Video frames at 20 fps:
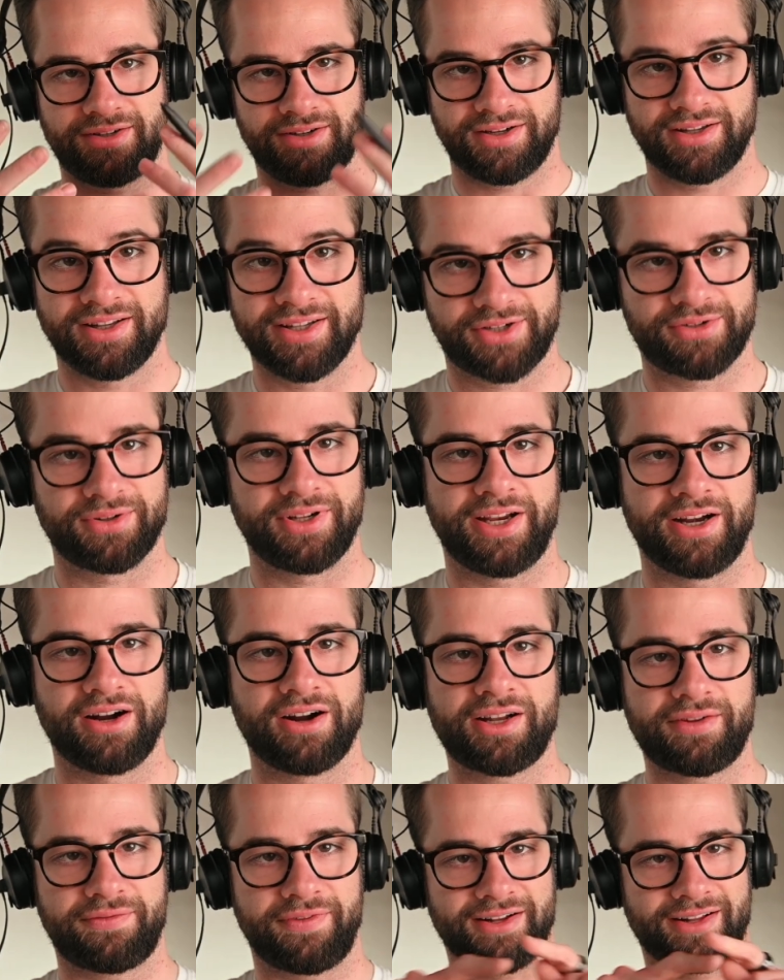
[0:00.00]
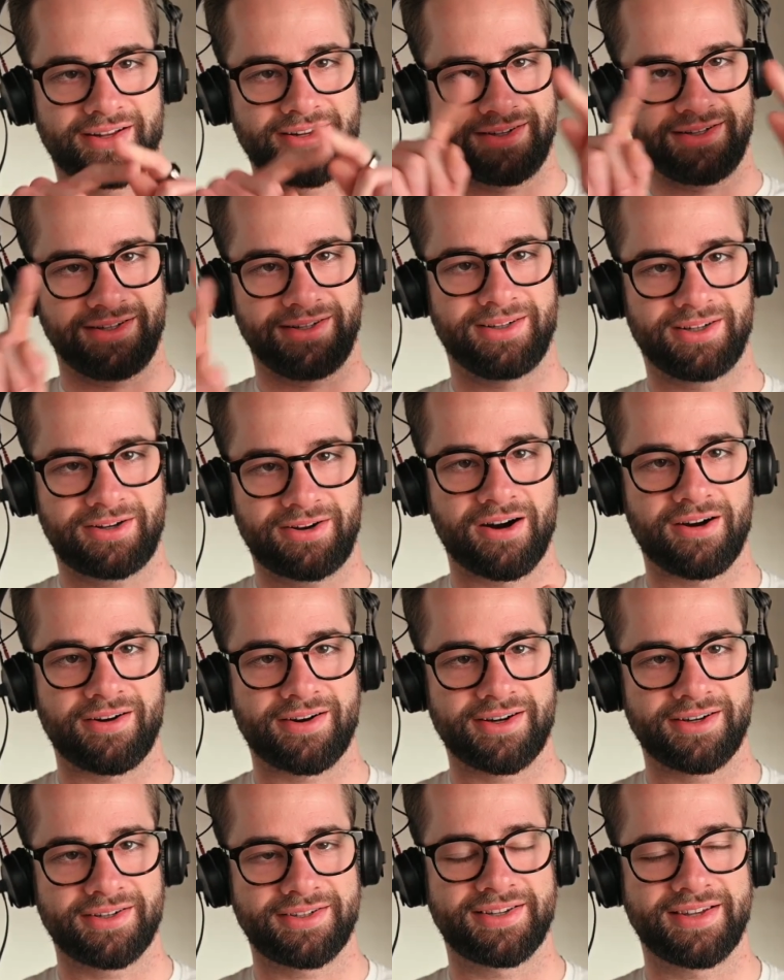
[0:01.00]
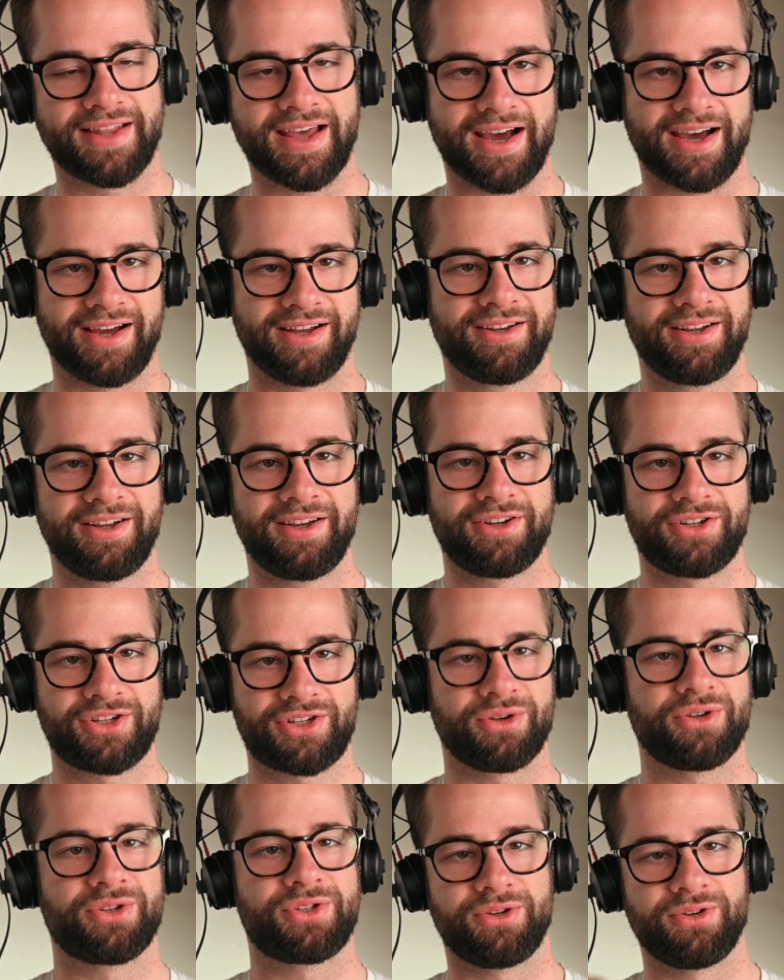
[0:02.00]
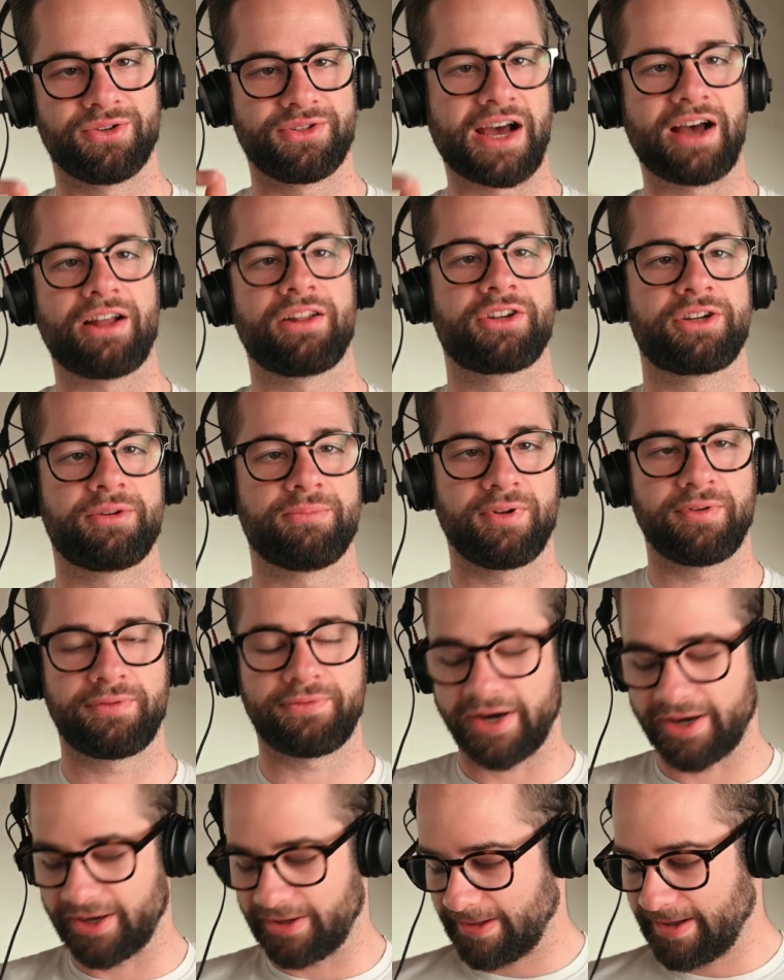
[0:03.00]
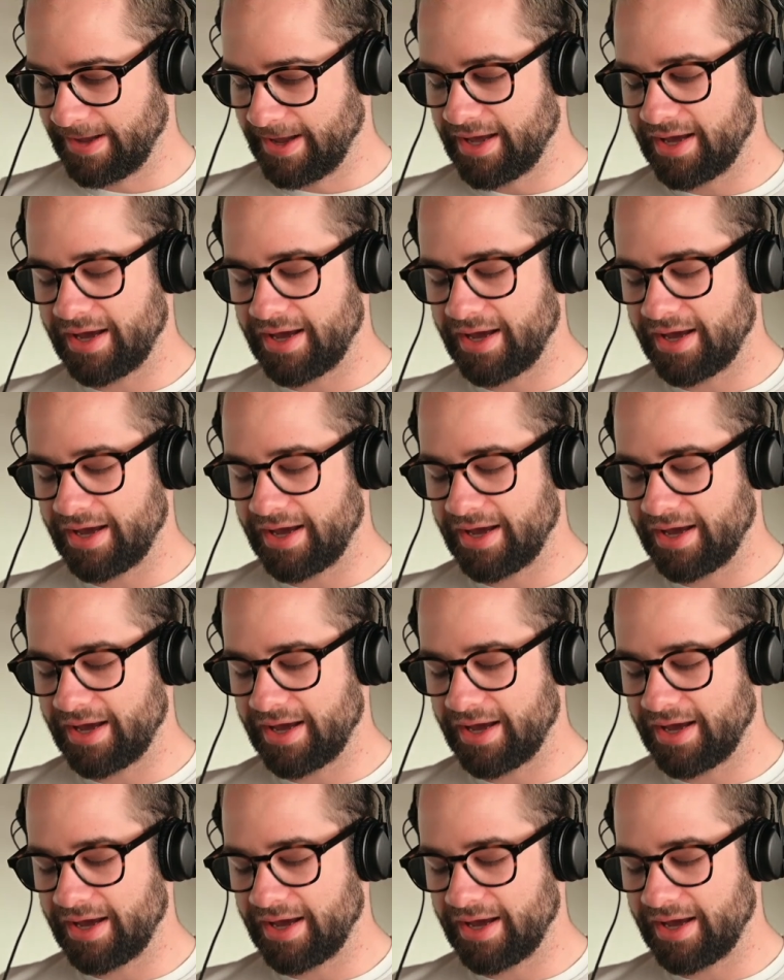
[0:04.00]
literally an artifact, a little card that shows you a downloadable file.